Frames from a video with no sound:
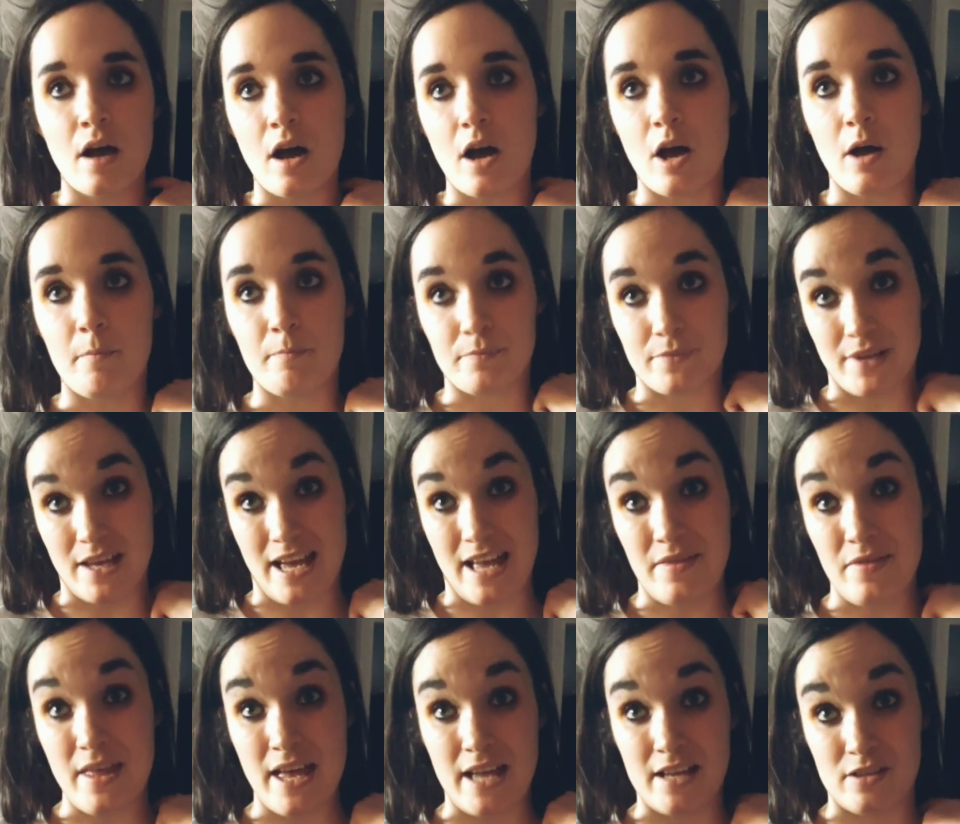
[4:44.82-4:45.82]
And
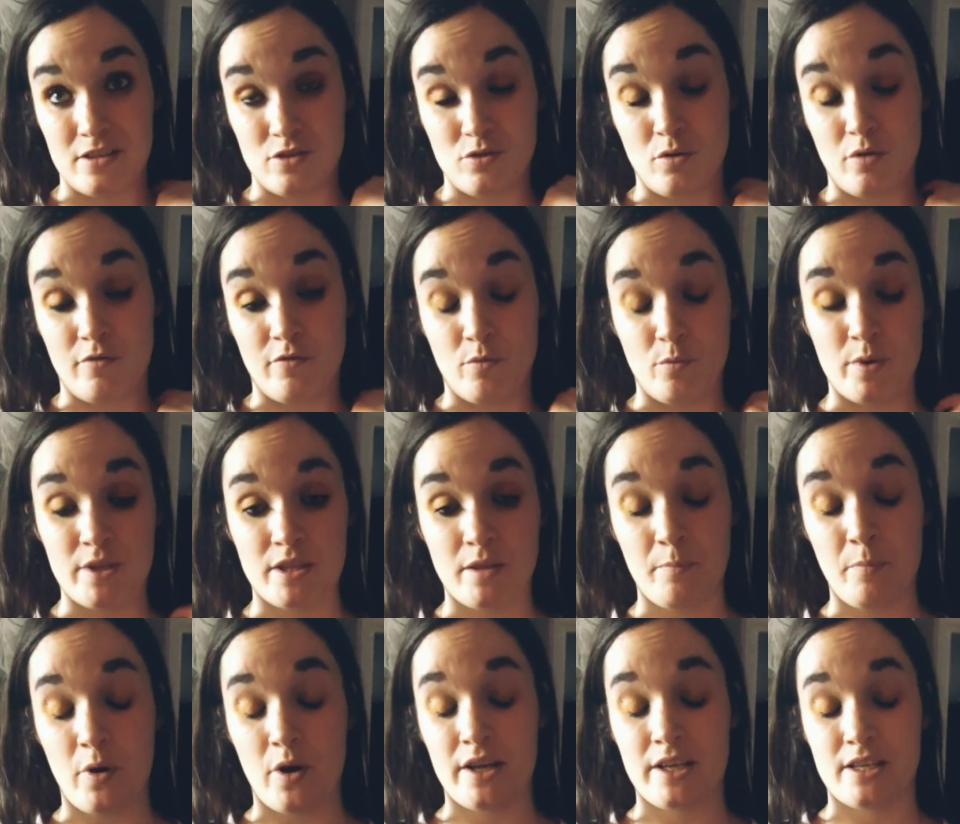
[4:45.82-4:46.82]
then sort of with the
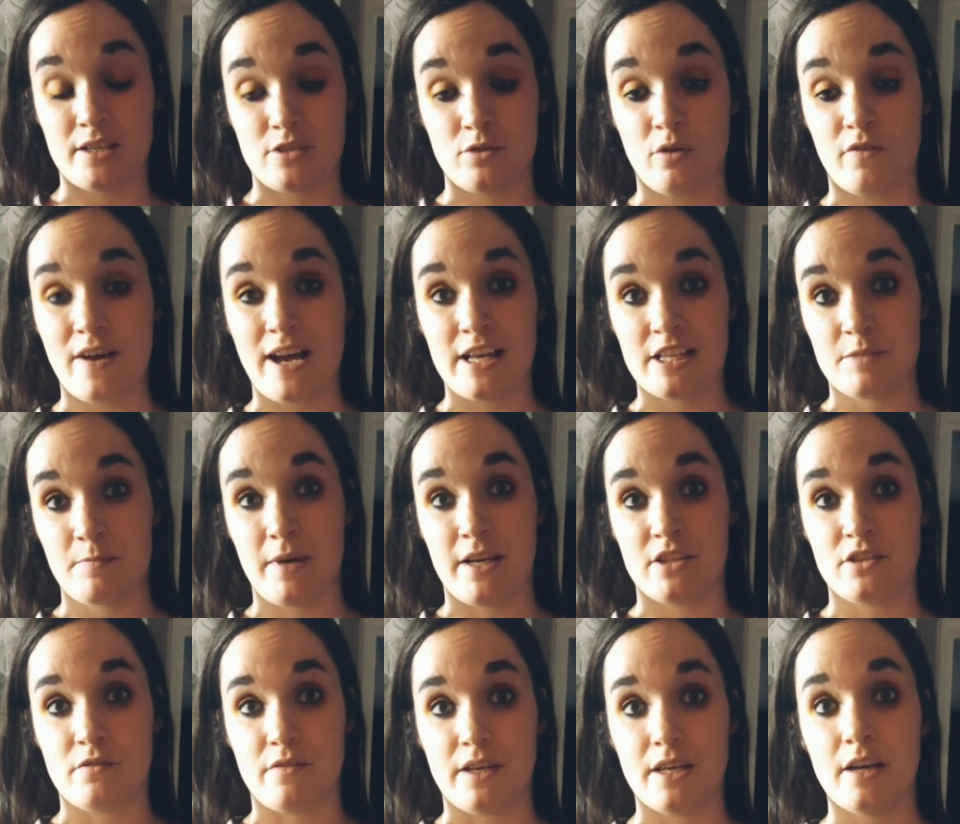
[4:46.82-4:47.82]
bike sort of
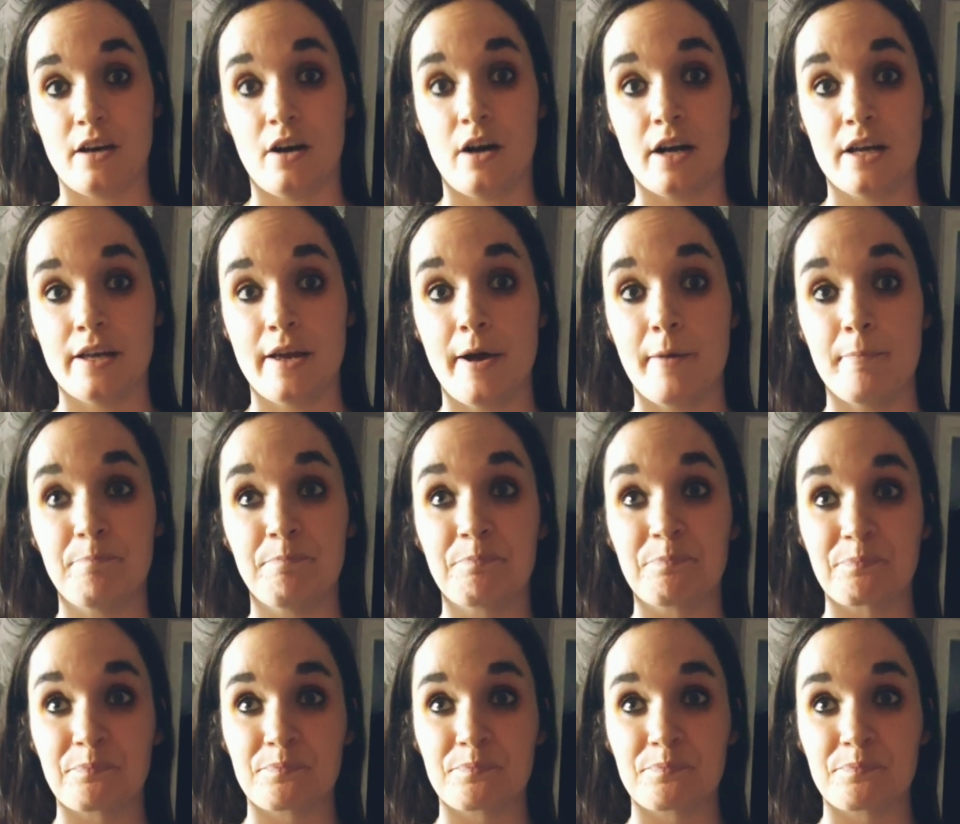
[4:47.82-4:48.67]
aspect of it, I